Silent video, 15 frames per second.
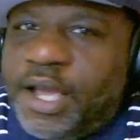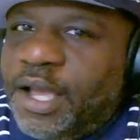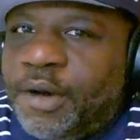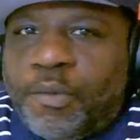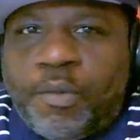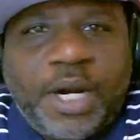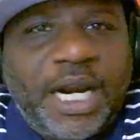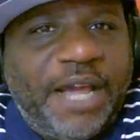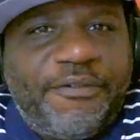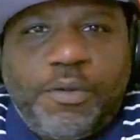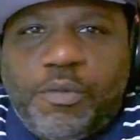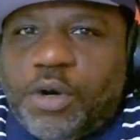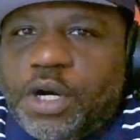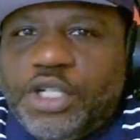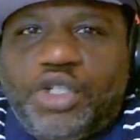Whatever
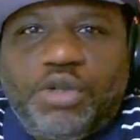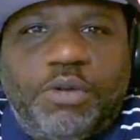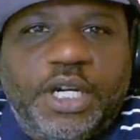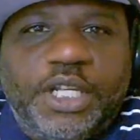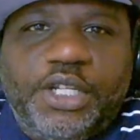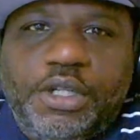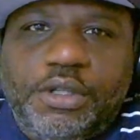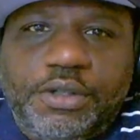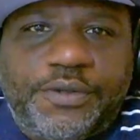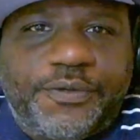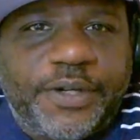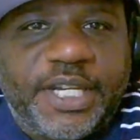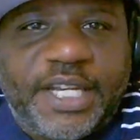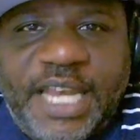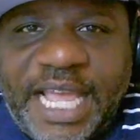words you want to use
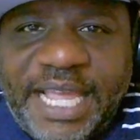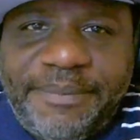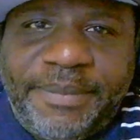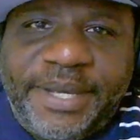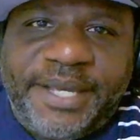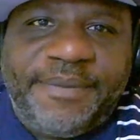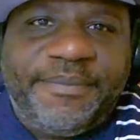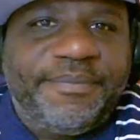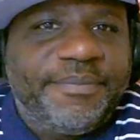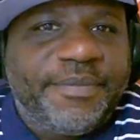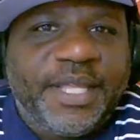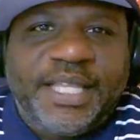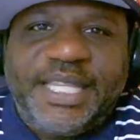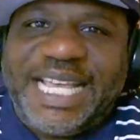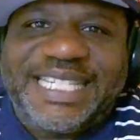for tonight, man,
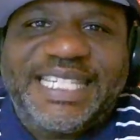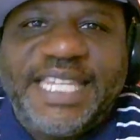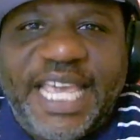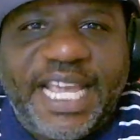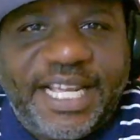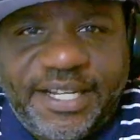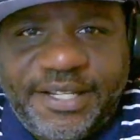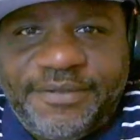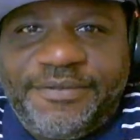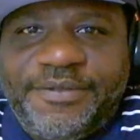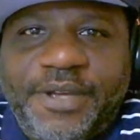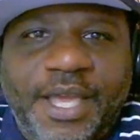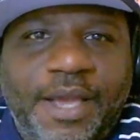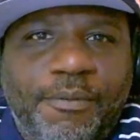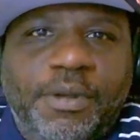that's negative
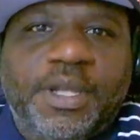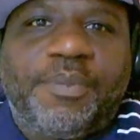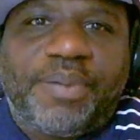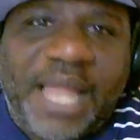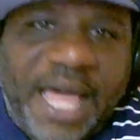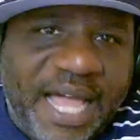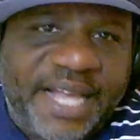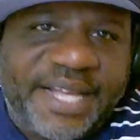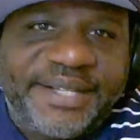will apply.